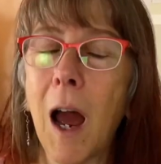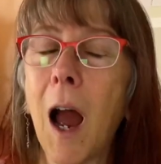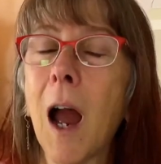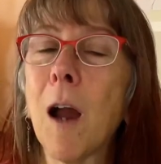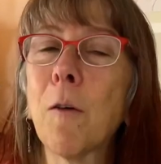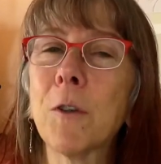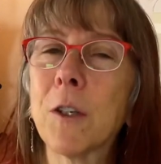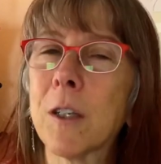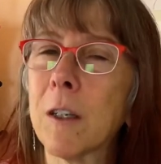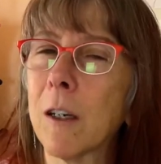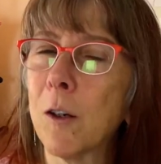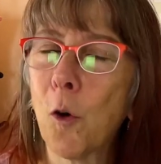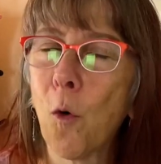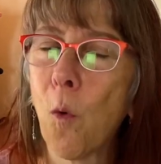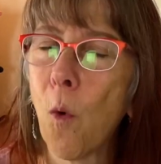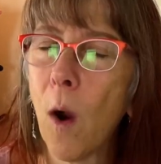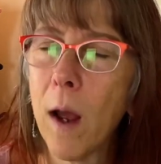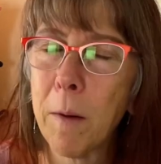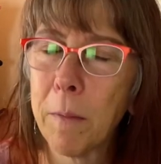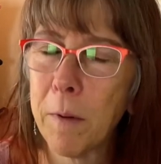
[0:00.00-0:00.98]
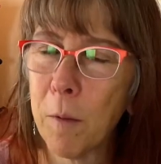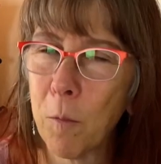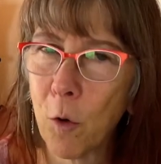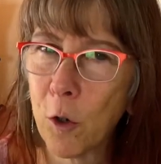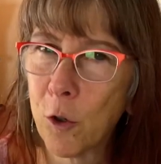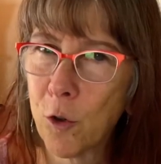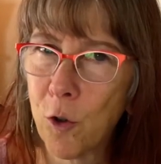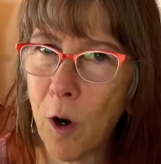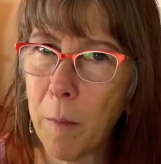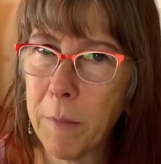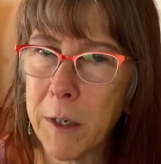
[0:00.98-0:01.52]
I was quite a bit more
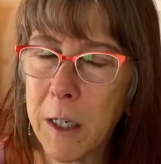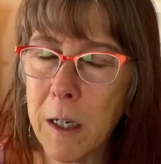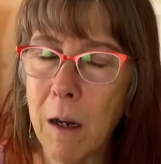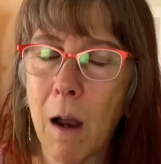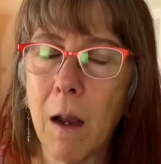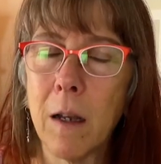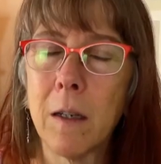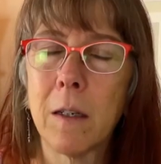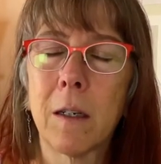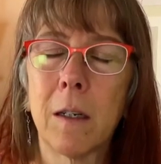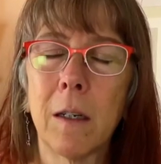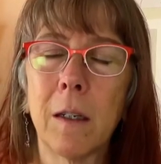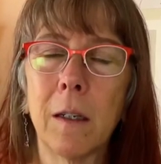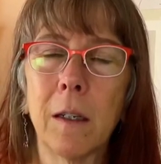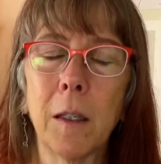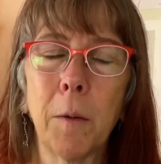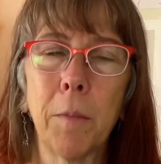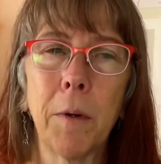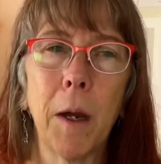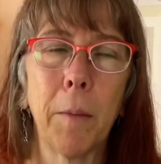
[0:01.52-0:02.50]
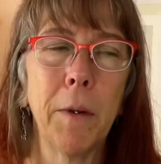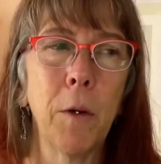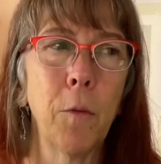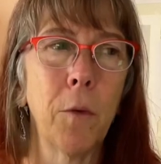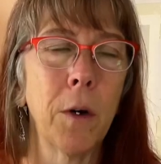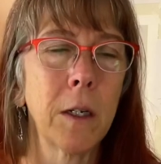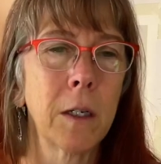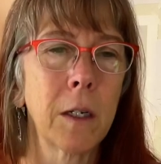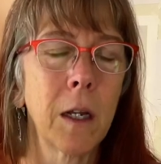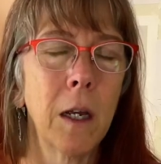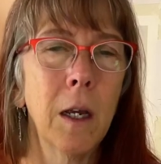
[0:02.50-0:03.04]
traumatized than the puppy
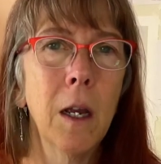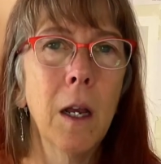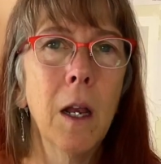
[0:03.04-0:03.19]
was.